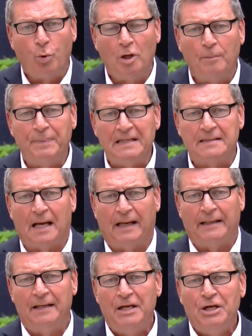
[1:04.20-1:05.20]
will be
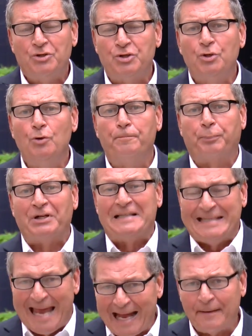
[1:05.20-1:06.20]
done to
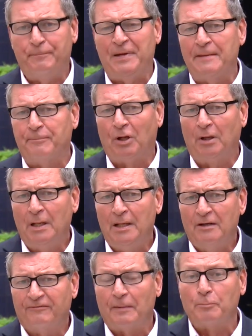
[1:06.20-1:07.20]
protect people
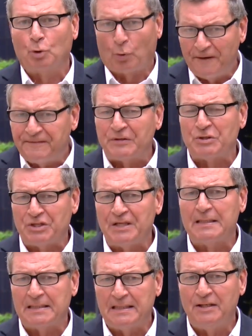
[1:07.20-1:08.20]
from grifters in
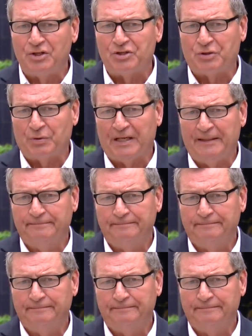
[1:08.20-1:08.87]
this industry.